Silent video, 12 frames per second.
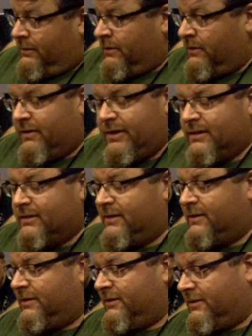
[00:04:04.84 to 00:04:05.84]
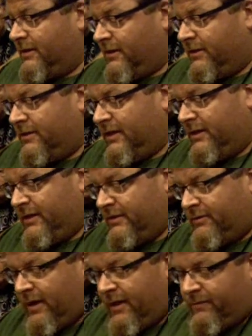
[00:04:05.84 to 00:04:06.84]
there it is. This is our daily
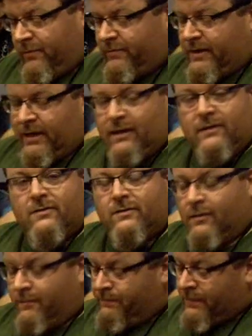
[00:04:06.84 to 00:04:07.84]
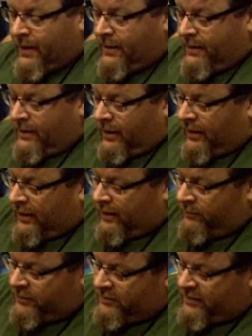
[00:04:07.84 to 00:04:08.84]
driver Vic. So uh,
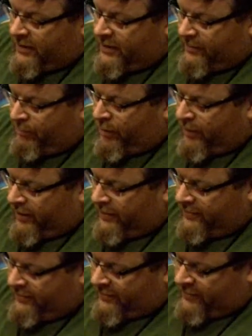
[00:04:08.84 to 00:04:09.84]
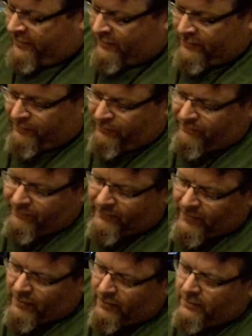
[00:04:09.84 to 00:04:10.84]
when you take it apart, you know,
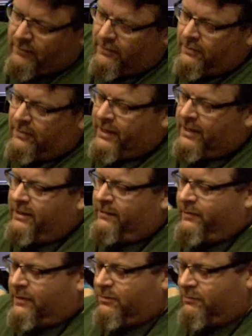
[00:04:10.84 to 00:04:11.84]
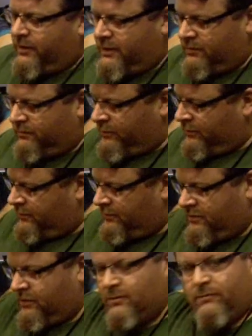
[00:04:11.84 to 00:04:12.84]
like any VIC-20, you
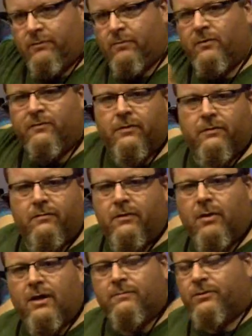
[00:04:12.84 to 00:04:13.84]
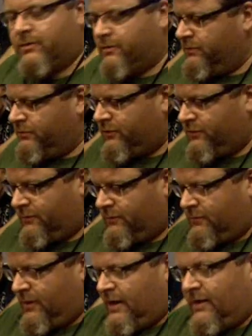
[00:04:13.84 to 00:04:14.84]
would just remove the three bottom screws.
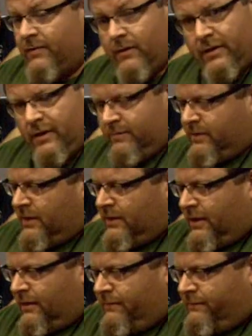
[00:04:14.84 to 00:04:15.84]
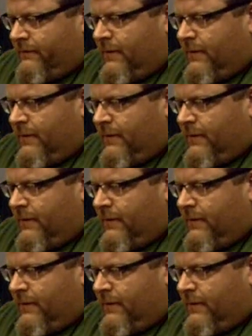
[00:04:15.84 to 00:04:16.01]
Okay, I've already got them taken out.